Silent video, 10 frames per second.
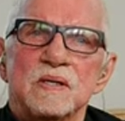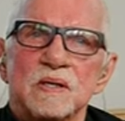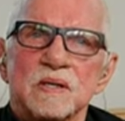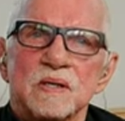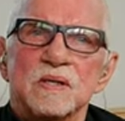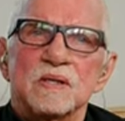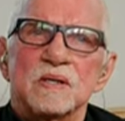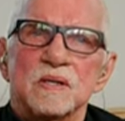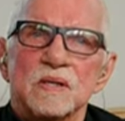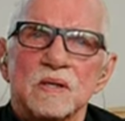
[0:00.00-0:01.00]

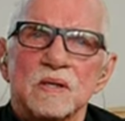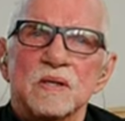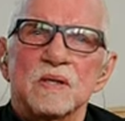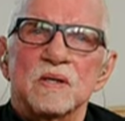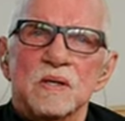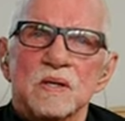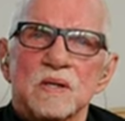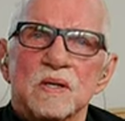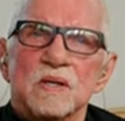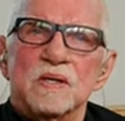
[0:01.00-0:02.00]

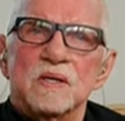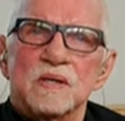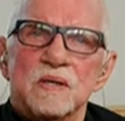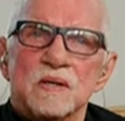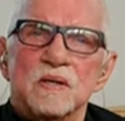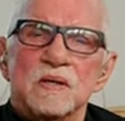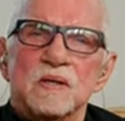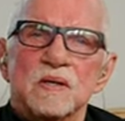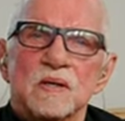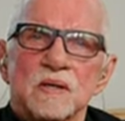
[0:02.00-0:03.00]

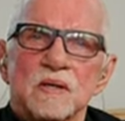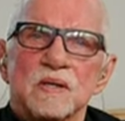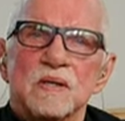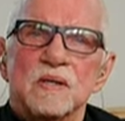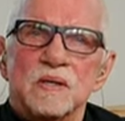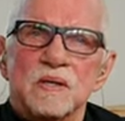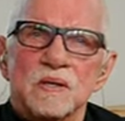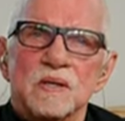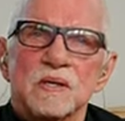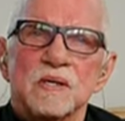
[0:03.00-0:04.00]

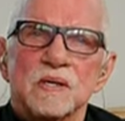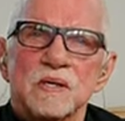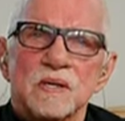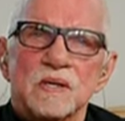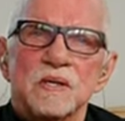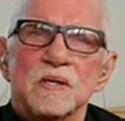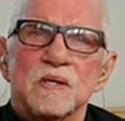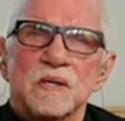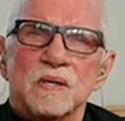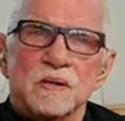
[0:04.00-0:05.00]

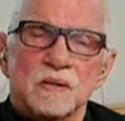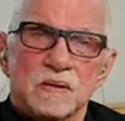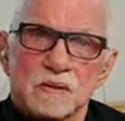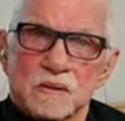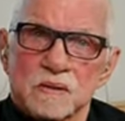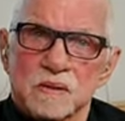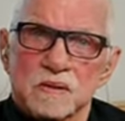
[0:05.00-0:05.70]
The person shown says nothing.